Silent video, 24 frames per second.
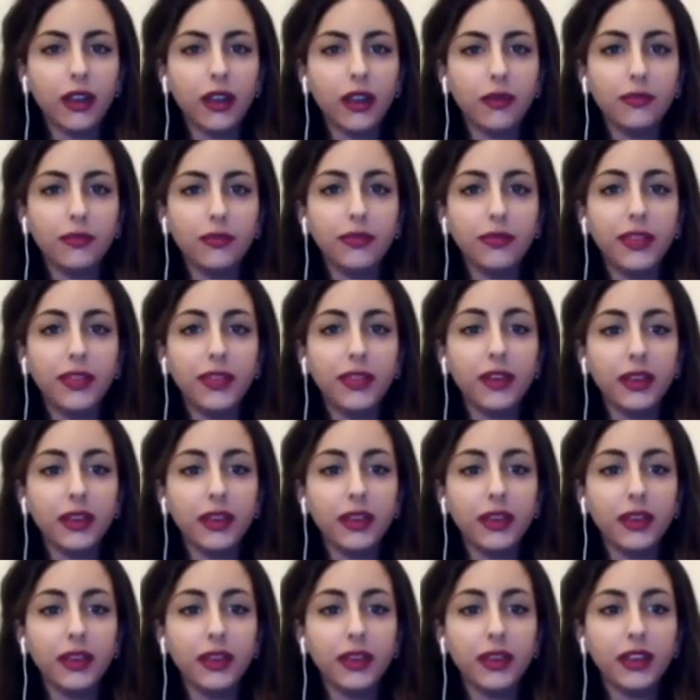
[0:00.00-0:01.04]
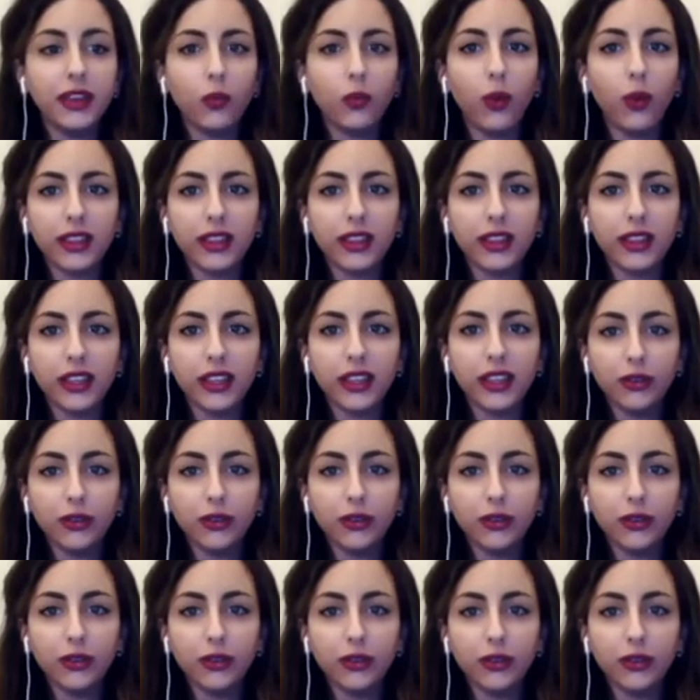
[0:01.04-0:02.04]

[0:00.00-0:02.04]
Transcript: them being widely used,